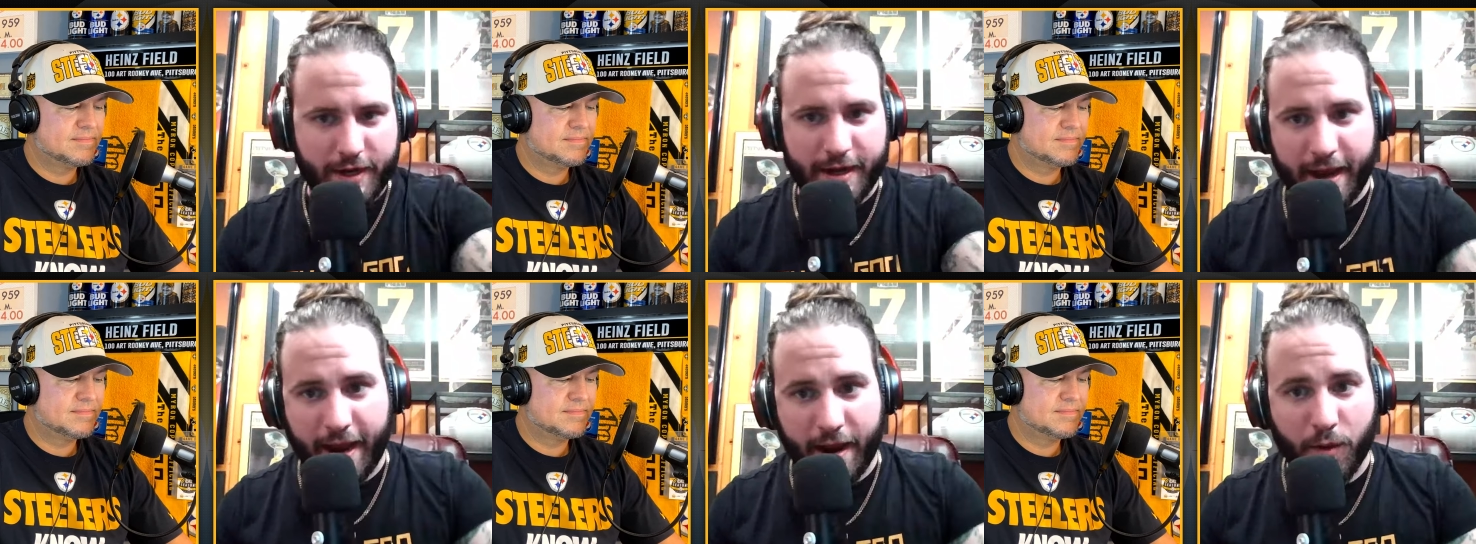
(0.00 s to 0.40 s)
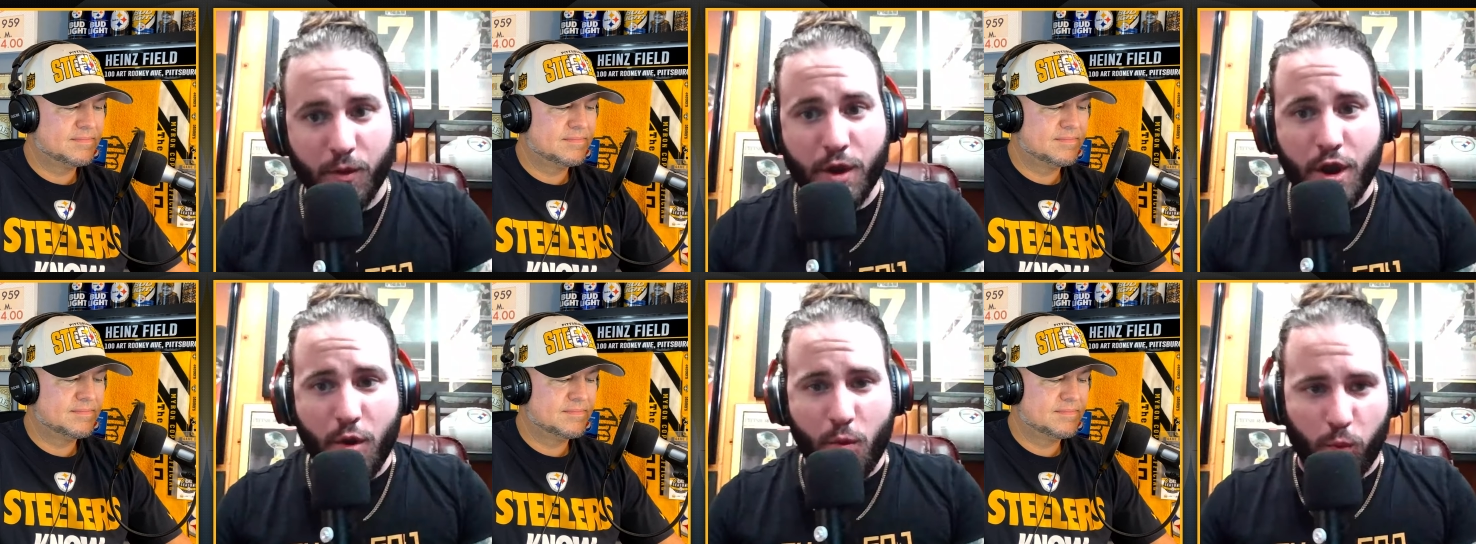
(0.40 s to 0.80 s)
Speaker 1: right
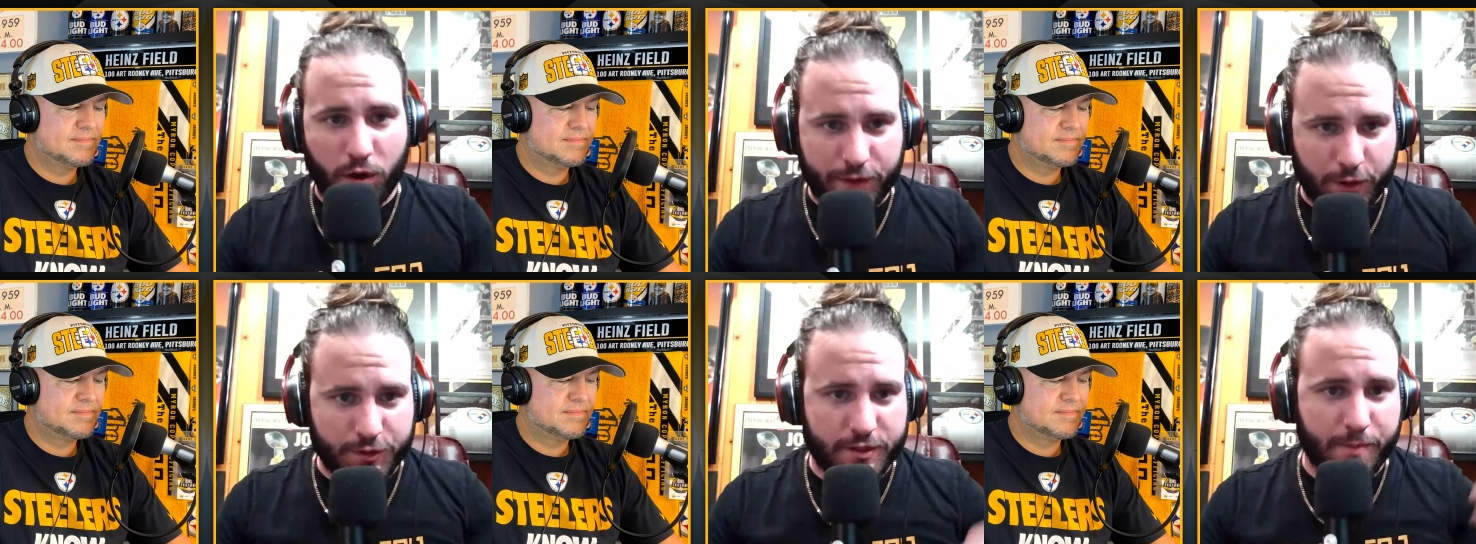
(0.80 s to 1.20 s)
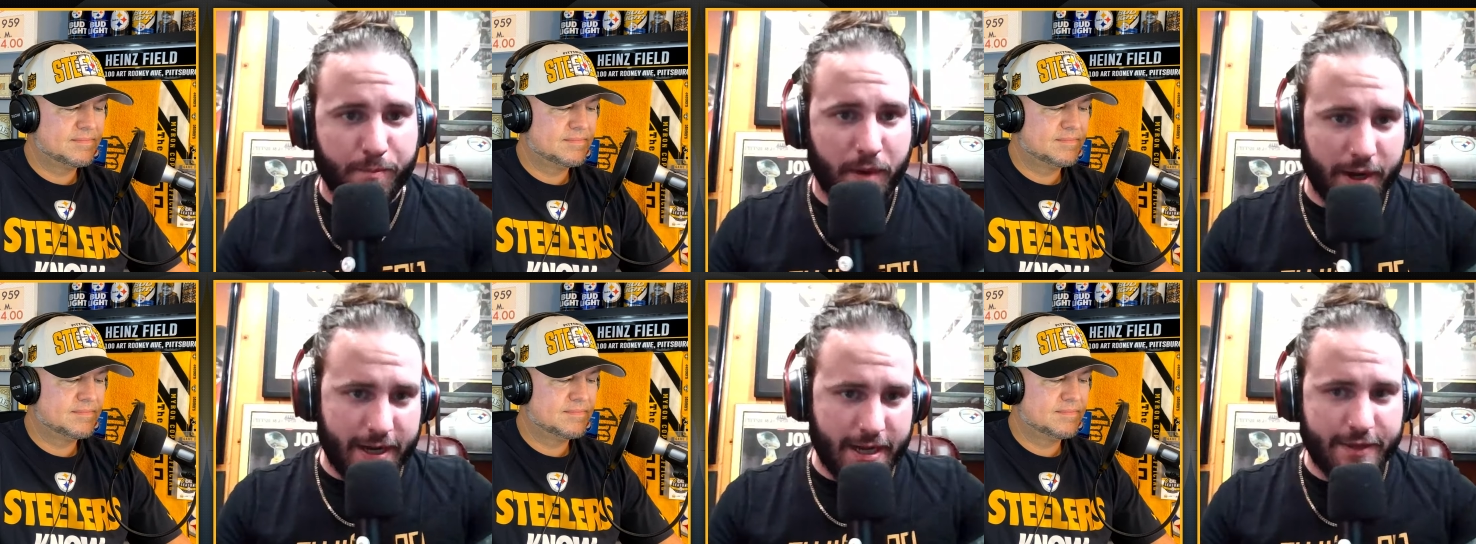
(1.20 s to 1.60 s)
now where
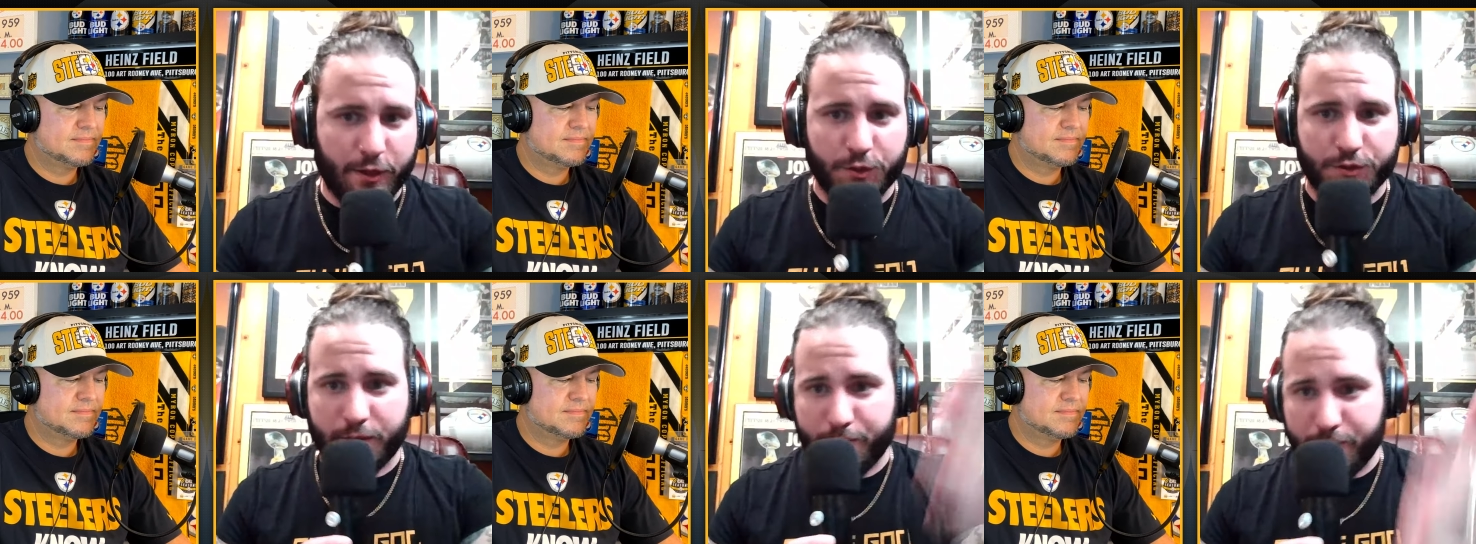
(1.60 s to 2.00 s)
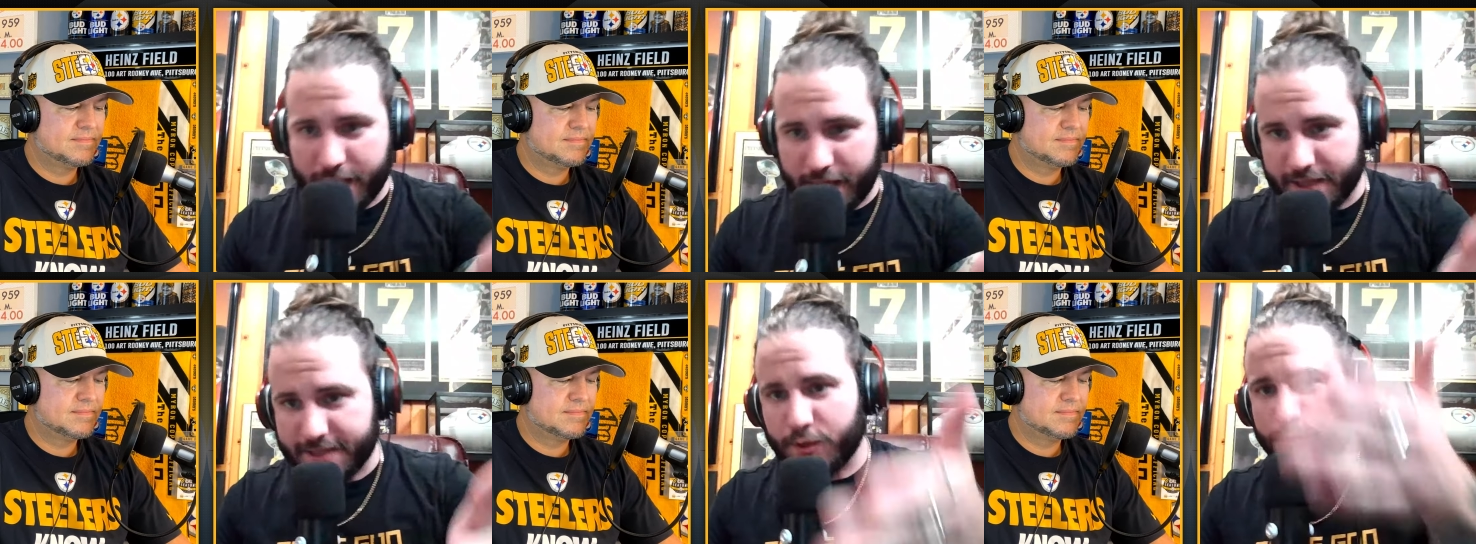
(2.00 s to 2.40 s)
there's the money, there's the
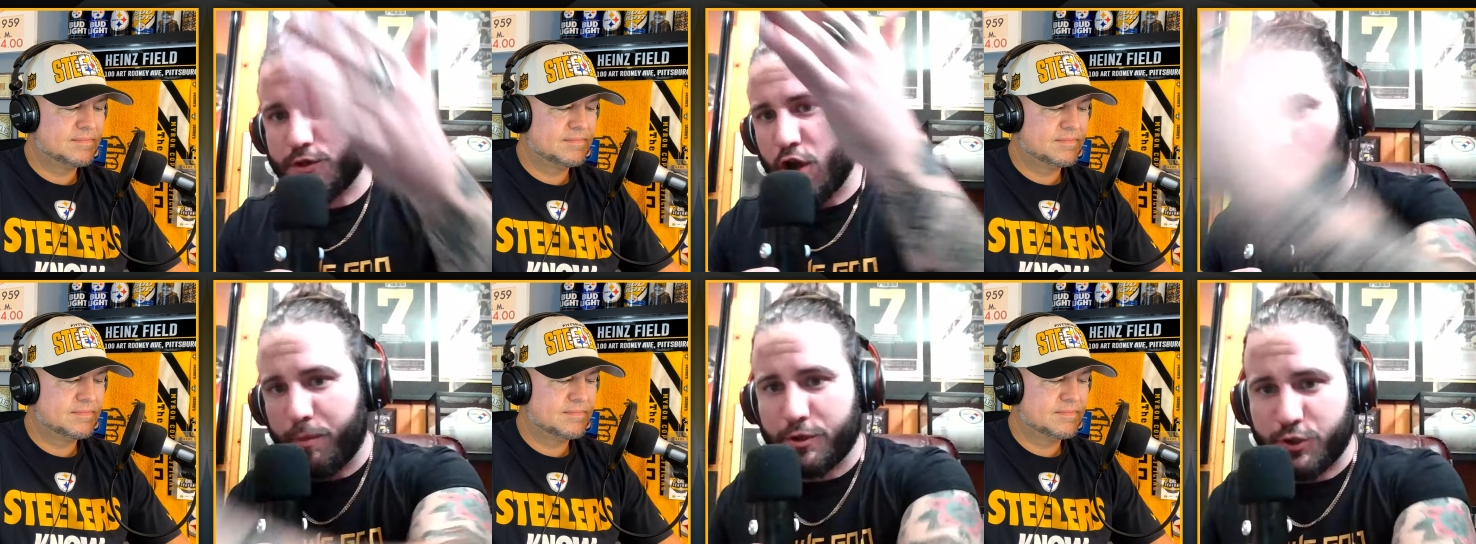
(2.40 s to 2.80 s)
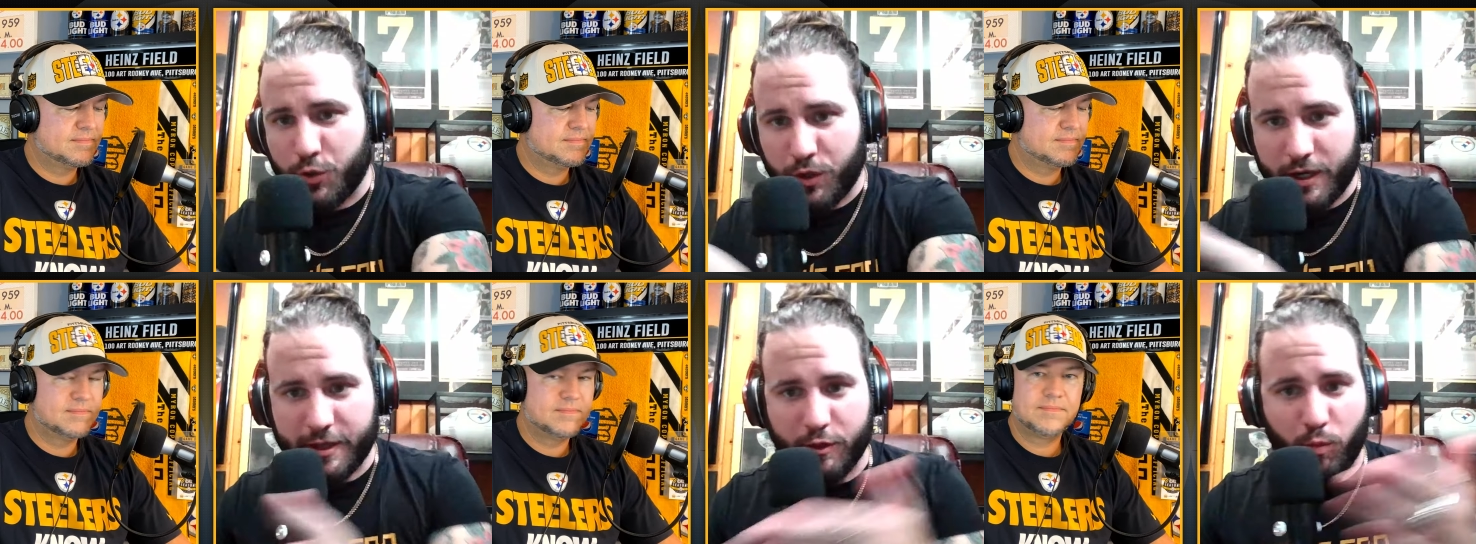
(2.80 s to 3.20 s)
means, there's the
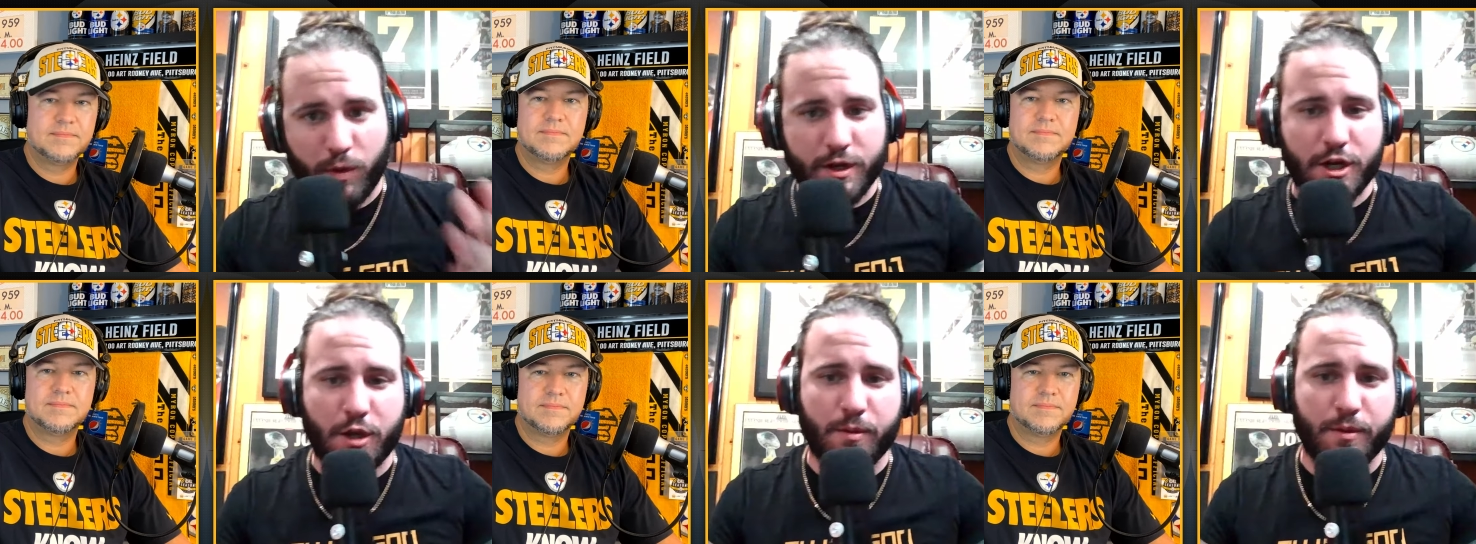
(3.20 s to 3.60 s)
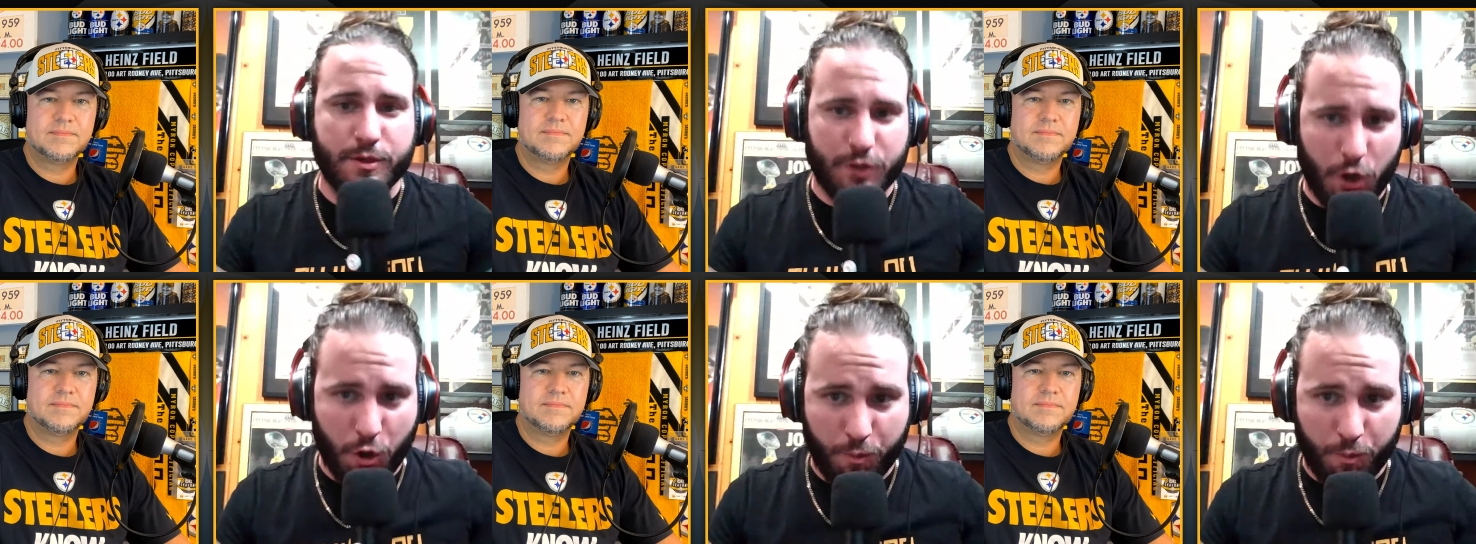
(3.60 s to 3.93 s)
opportunity, the window is